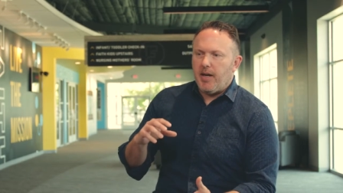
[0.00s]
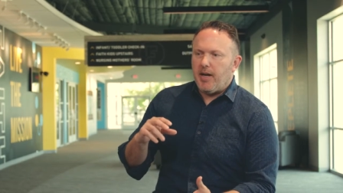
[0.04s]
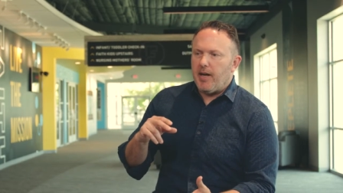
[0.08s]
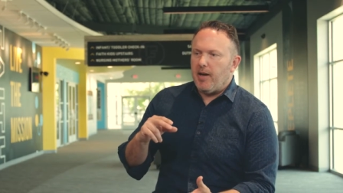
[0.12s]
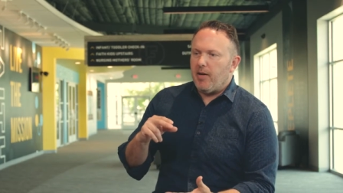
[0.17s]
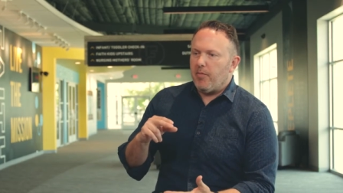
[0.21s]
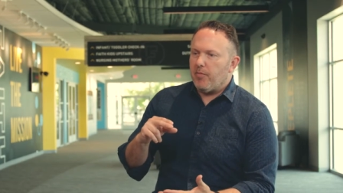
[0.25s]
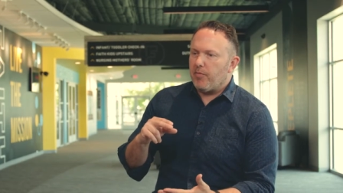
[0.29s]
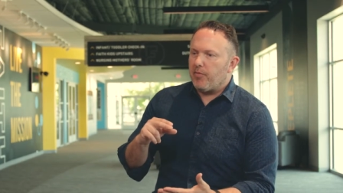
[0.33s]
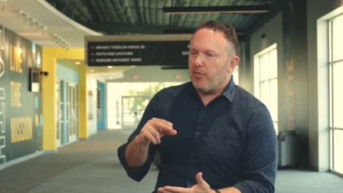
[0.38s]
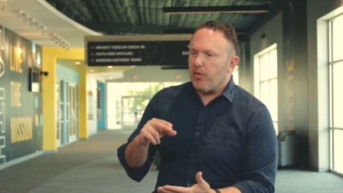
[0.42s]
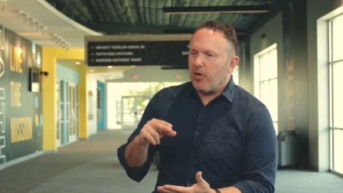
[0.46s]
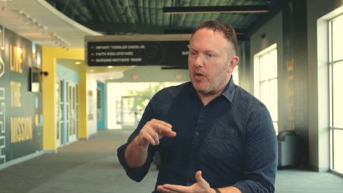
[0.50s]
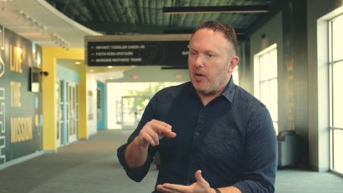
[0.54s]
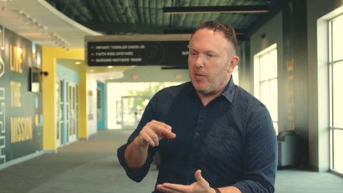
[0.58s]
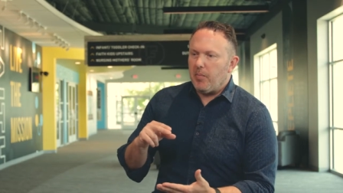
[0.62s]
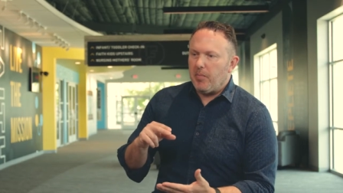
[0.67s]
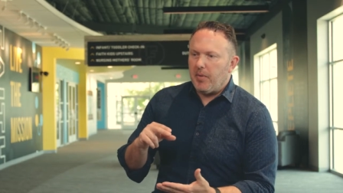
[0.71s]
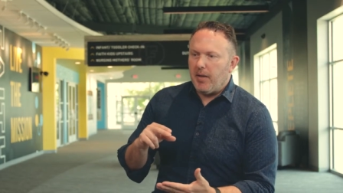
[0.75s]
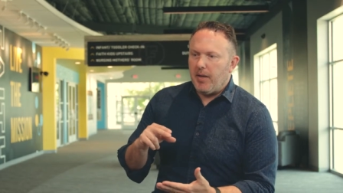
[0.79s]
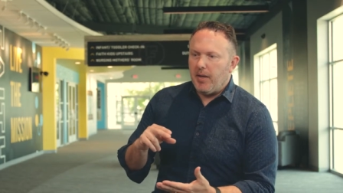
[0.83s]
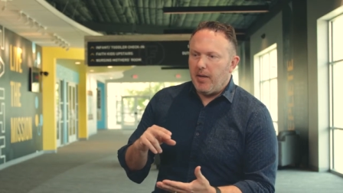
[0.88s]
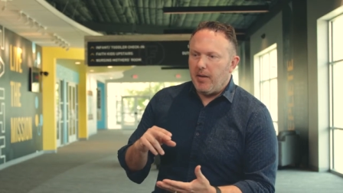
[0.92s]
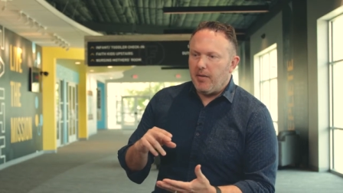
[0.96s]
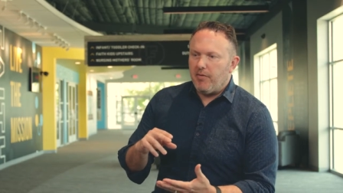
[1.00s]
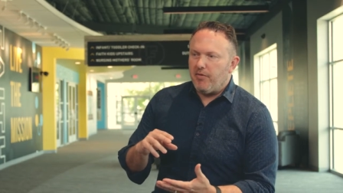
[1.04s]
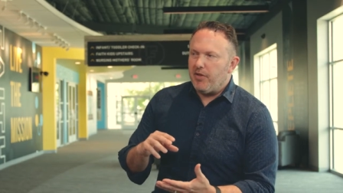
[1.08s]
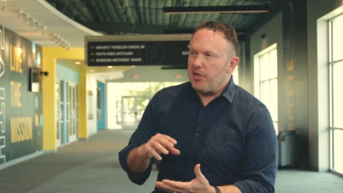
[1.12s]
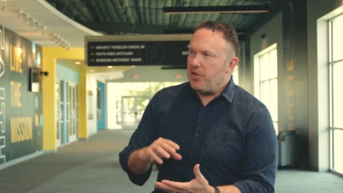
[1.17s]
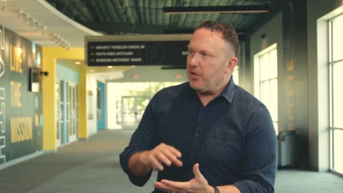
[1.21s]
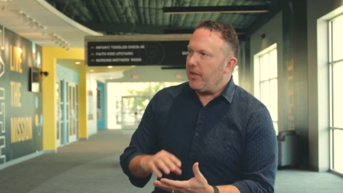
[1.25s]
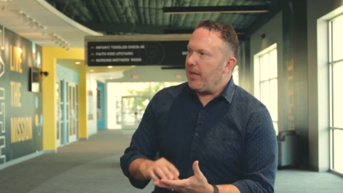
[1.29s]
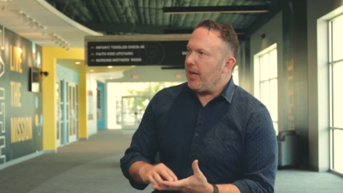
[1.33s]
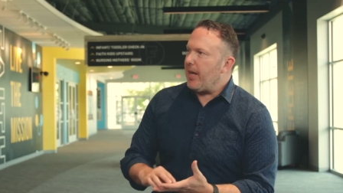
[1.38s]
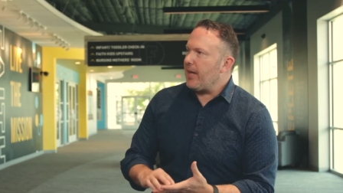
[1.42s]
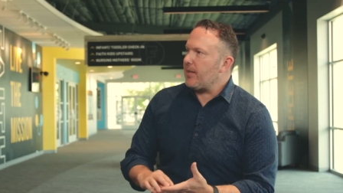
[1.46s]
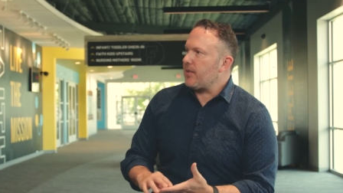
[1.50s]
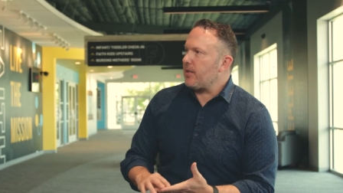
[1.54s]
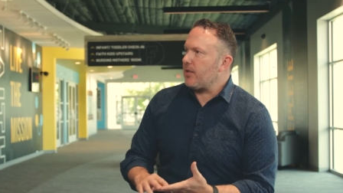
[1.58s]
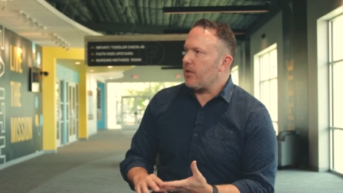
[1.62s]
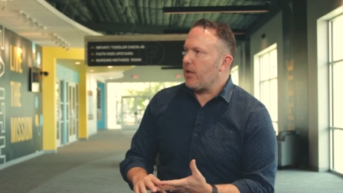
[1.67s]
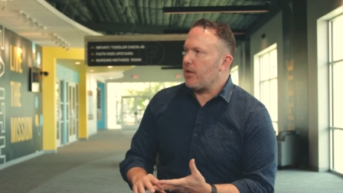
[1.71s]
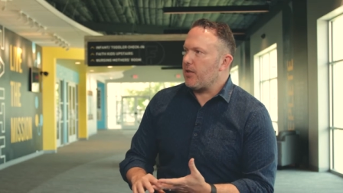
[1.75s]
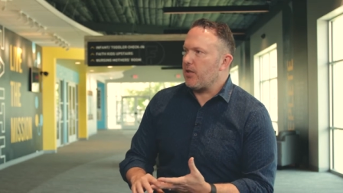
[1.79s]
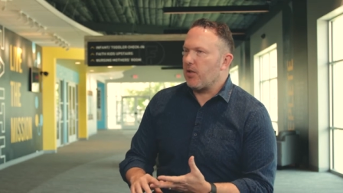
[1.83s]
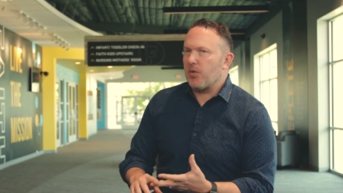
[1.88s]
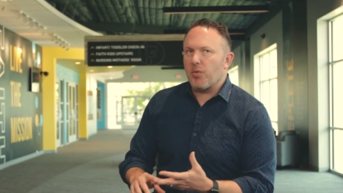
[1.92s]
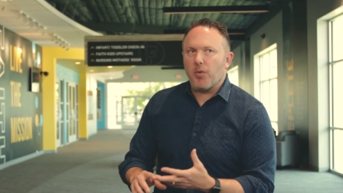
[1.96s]
from vision casting
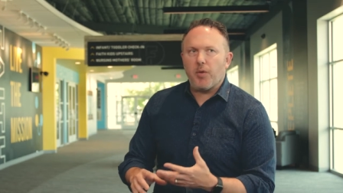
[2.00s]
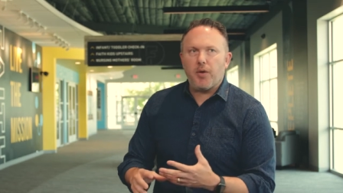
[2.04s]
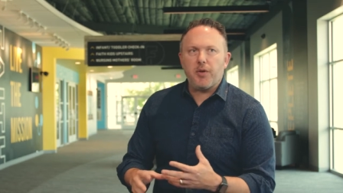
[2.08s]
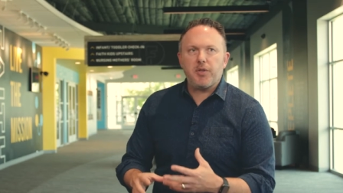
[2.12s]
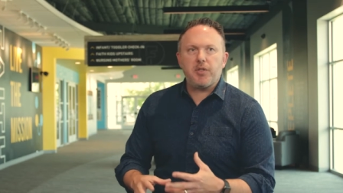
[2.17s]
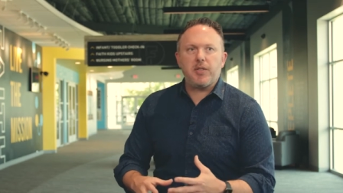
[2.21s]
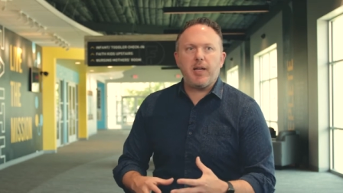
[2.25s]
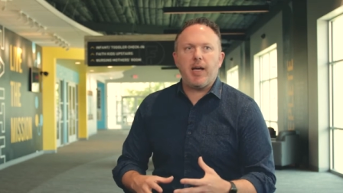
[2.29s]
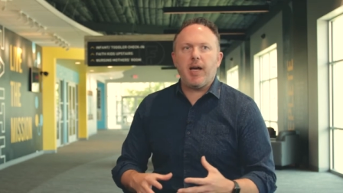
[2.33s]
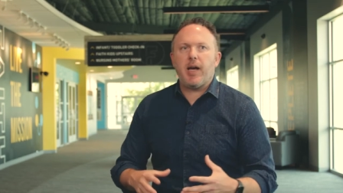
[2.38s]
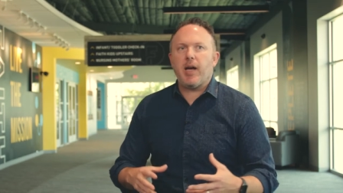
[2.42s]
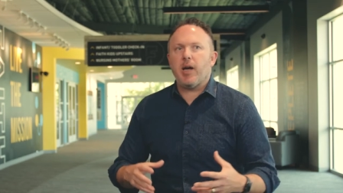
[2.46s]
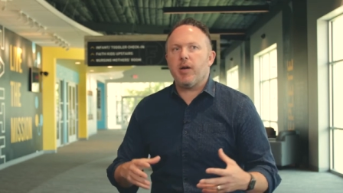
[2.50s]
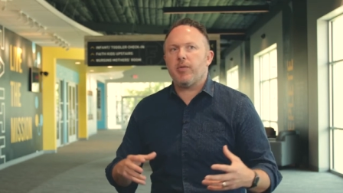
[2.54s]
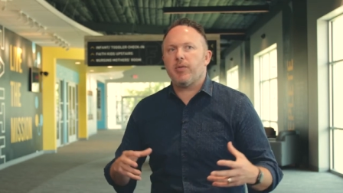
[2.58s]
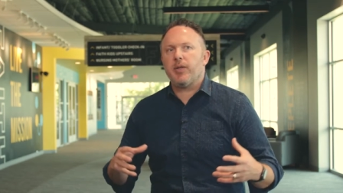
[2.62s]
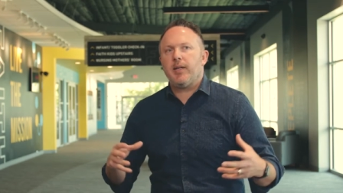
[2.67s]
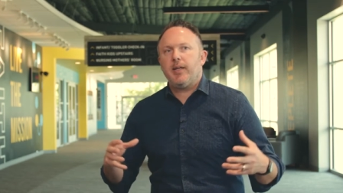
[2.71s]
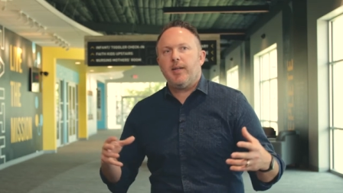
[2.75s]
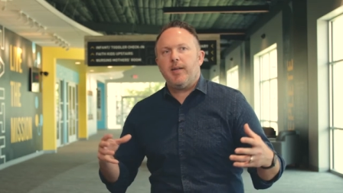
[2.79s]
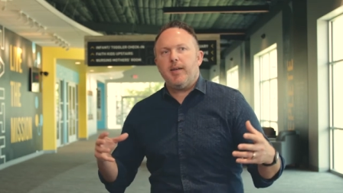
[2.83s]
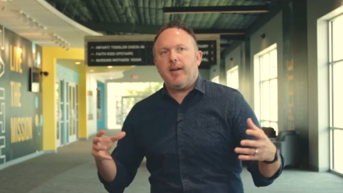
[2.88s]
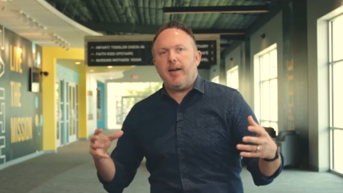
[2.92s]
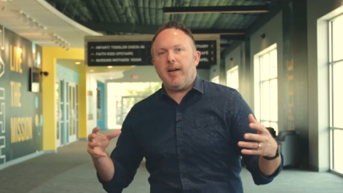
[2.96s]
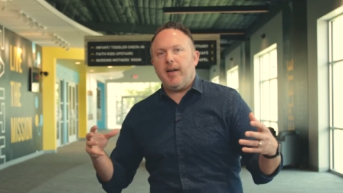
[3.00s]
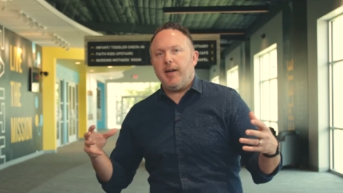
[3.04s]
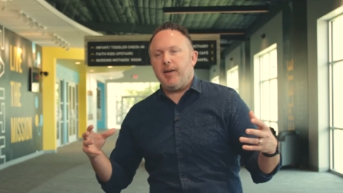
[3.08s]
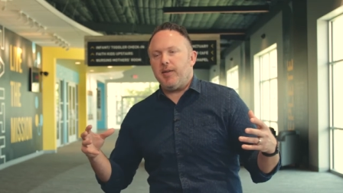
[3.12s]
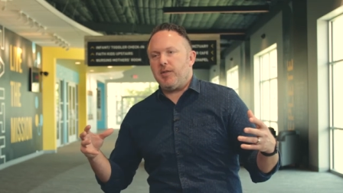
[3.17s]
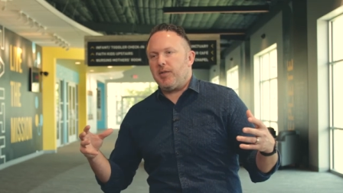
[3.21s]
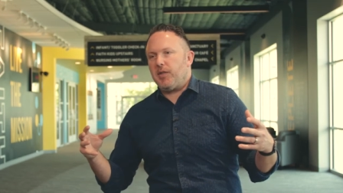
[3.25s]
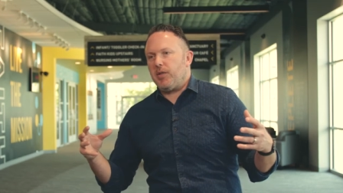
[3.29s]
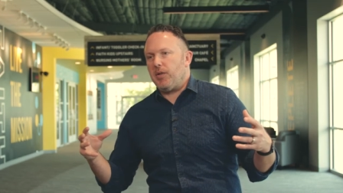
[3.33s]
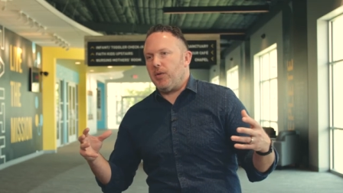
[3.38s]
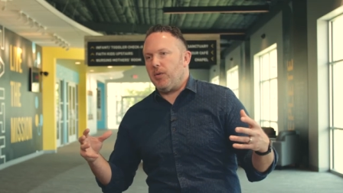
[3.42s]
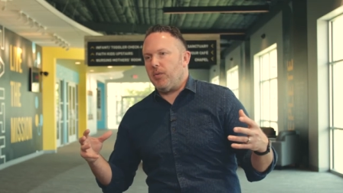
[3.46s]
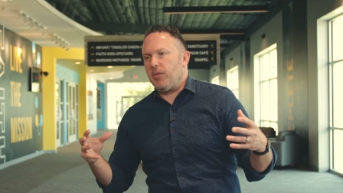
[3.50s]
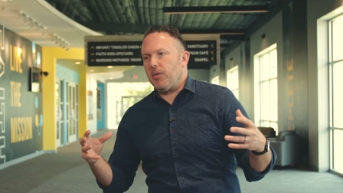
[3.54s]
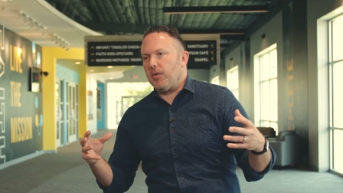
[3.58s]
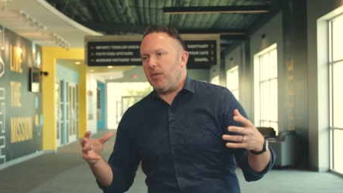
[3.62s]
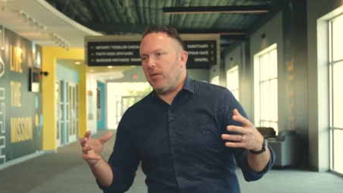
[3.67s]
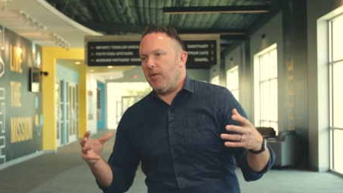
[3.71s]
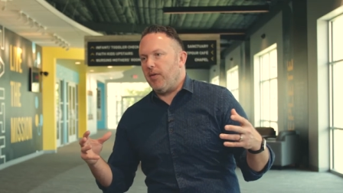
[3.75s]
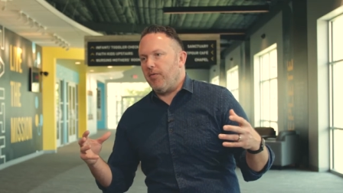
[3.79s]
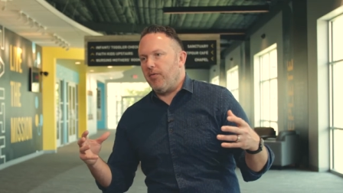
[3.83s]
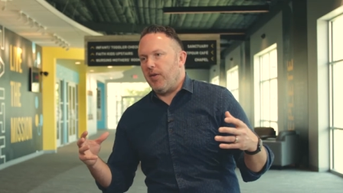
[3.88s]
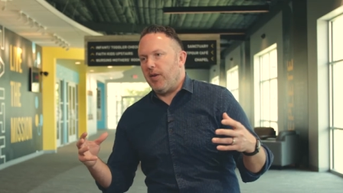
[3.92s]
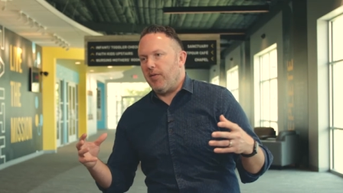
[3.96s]
sessions with their staff to
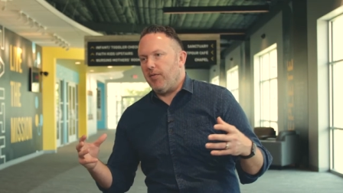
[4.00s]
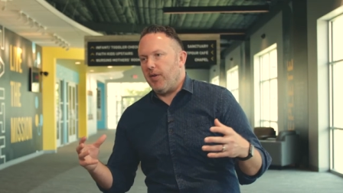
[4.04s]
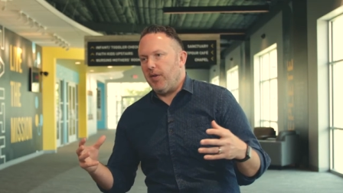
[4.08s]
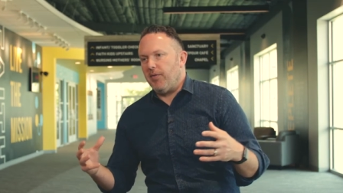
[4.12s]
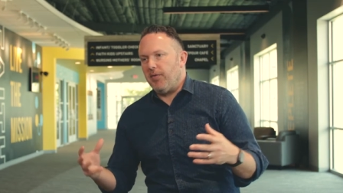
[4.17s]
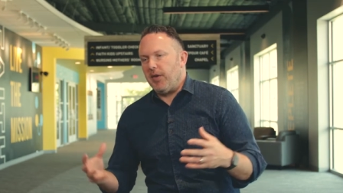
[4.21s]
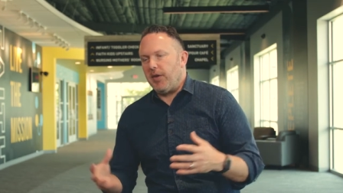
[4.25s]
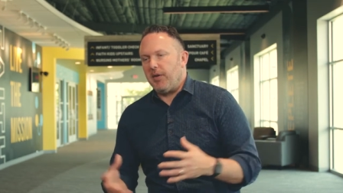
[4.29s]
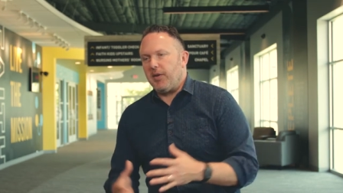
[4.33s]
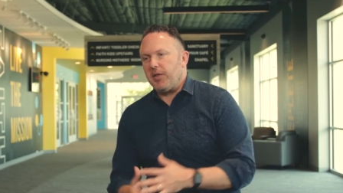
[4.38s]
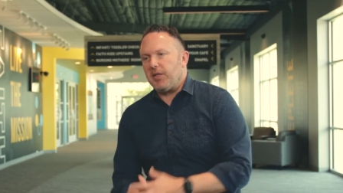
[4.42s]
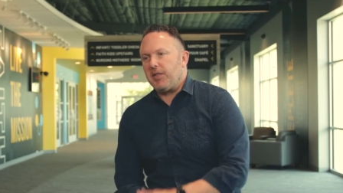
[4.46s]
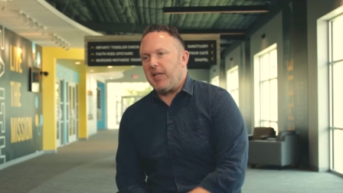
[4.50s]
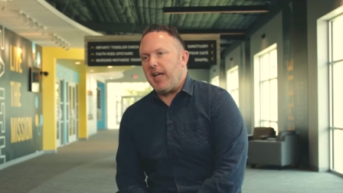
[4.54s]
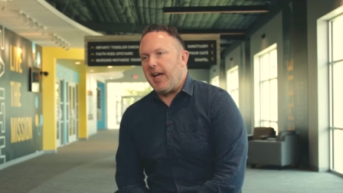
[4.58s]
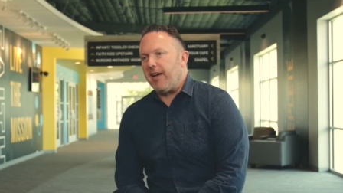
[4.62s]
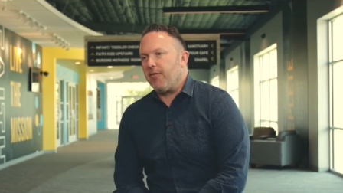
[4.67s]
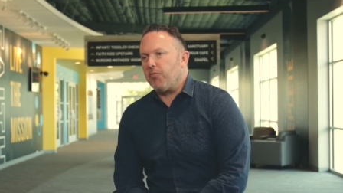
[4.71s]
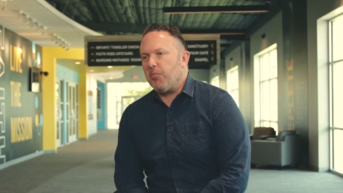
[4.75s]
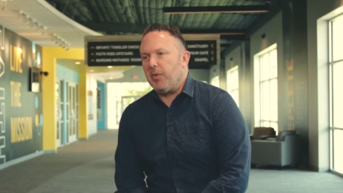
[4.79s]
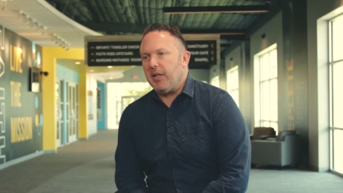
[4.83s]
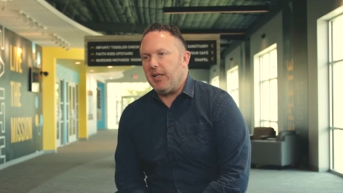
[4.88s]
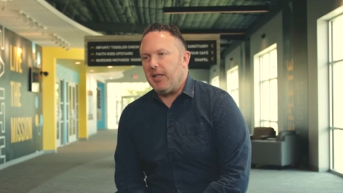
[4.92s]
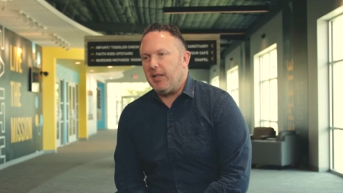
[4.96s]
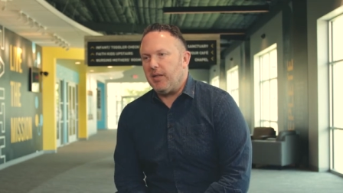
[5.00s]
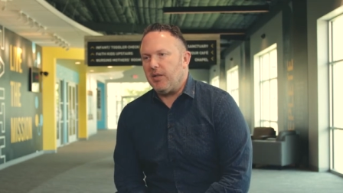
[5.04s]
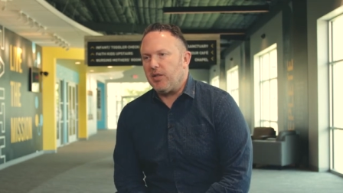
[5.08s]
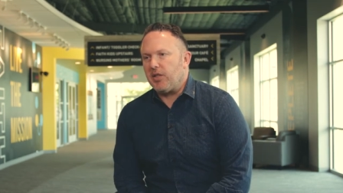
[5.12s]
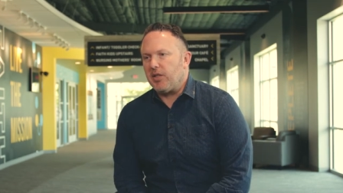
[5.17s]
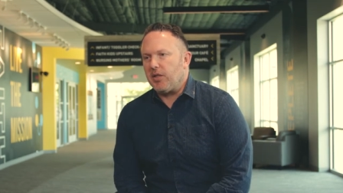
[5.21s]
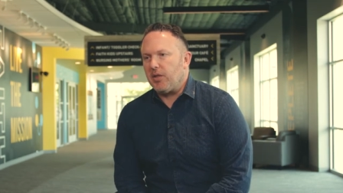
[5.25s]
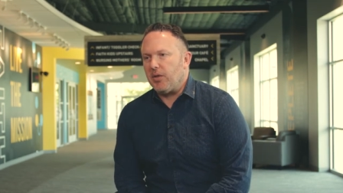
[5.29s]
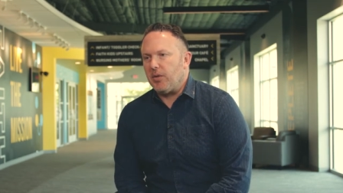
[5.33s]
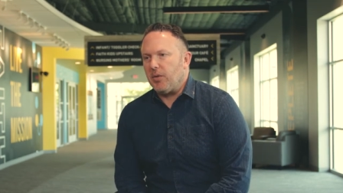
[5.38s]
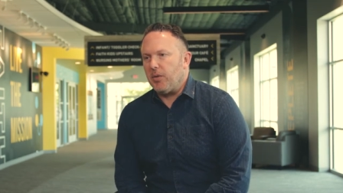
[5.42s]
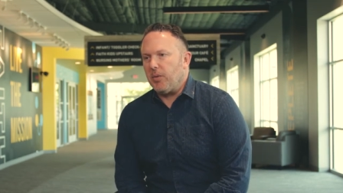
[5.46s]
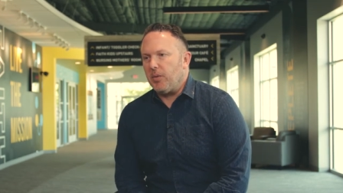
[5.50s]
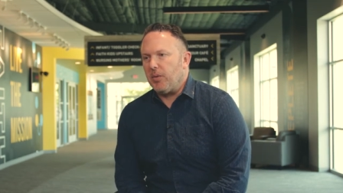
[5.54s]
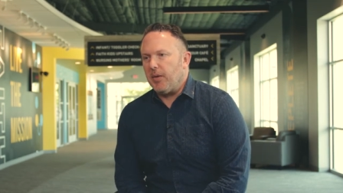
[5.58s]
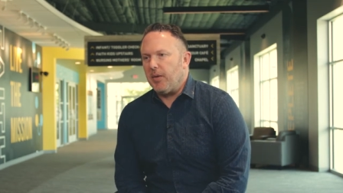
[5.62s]
various staff meetings to